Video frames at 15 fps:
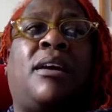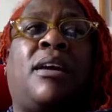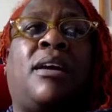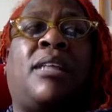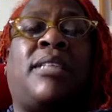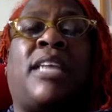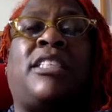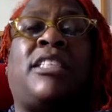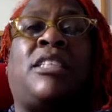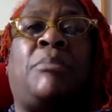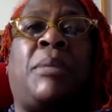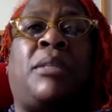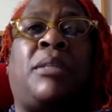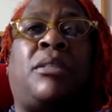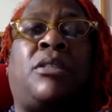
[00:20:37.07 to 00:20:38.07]
a
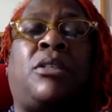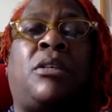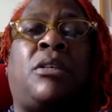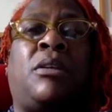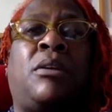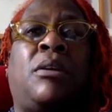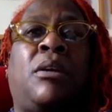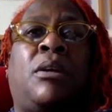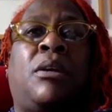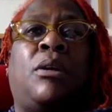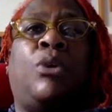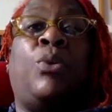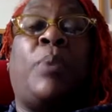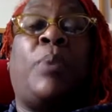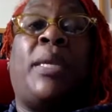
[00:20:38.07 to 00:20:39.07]
testament to
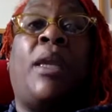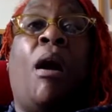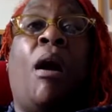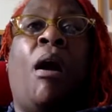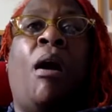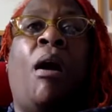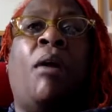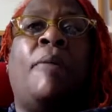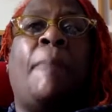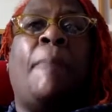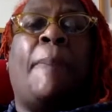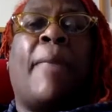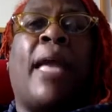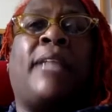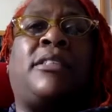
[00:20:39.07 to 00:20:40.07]
who we are
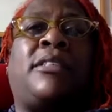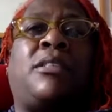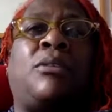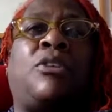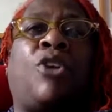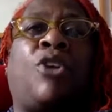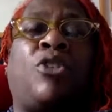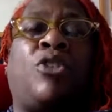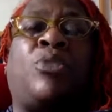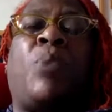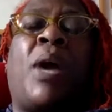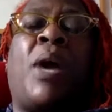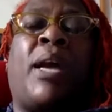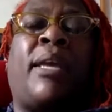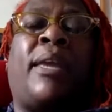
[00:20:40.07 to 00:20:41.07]
and to God's
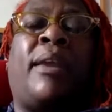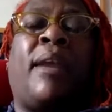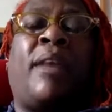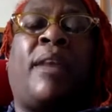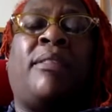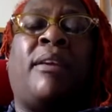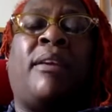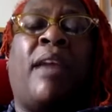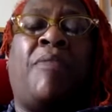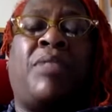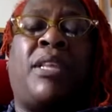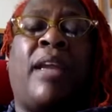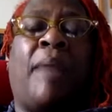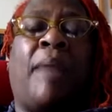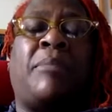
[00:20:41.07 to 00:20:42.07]
working. I think
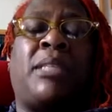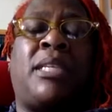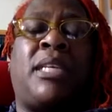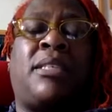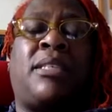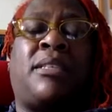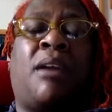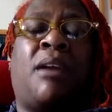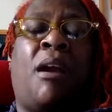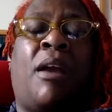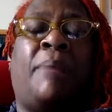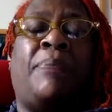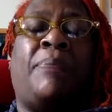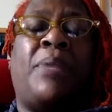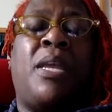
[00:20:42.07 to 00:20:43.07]
everything happens in his
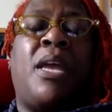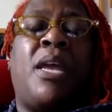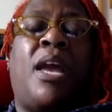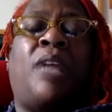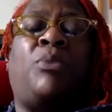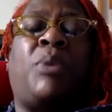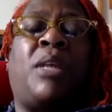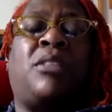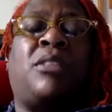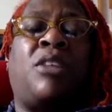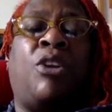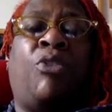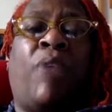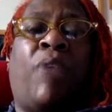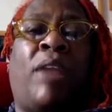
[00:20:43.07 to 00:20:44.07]
time and we are
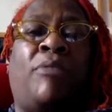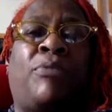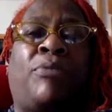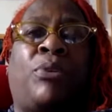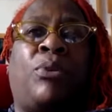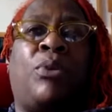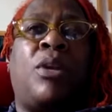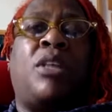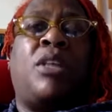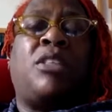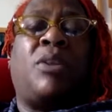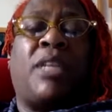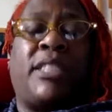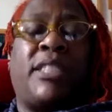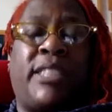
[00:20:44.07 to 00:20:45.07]
so grateful.
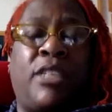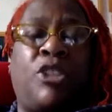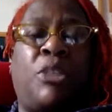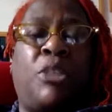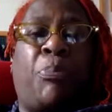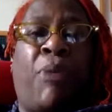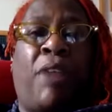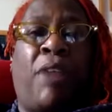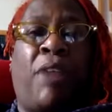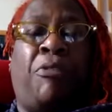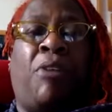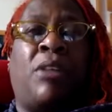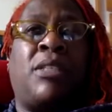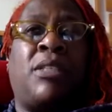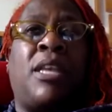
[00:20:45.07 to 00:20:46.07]
So continue to pray
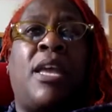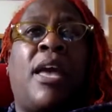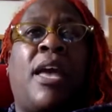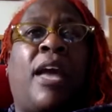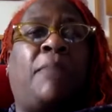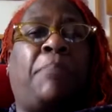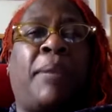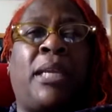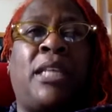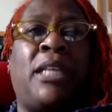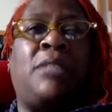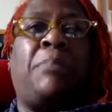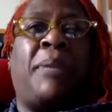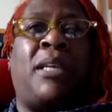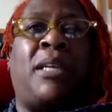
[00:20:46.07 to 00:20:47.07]
for us and
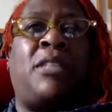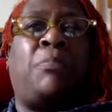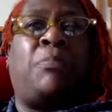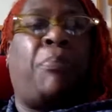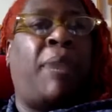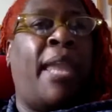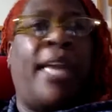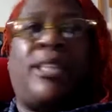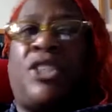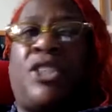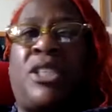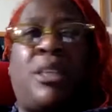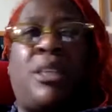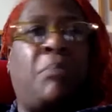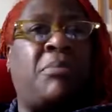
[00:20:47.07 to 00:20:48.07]
please, please pledge
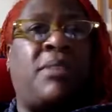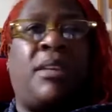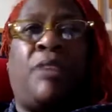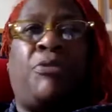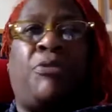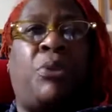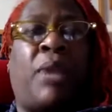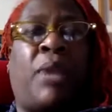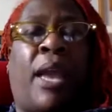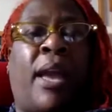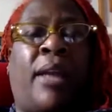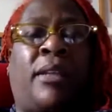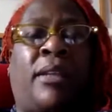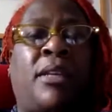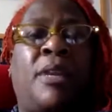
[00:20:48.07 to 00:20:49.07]
something if you can.